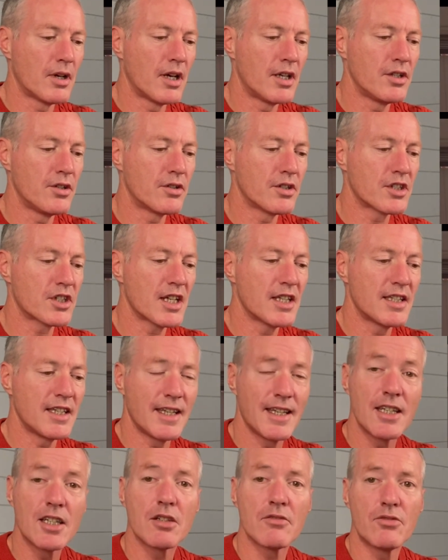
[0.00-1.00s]
and you can set the
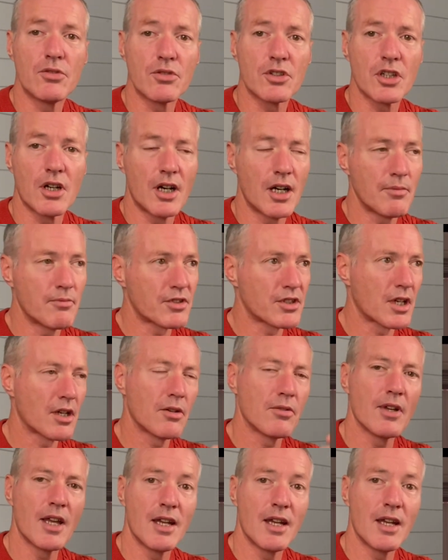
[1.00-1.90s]
interval time, so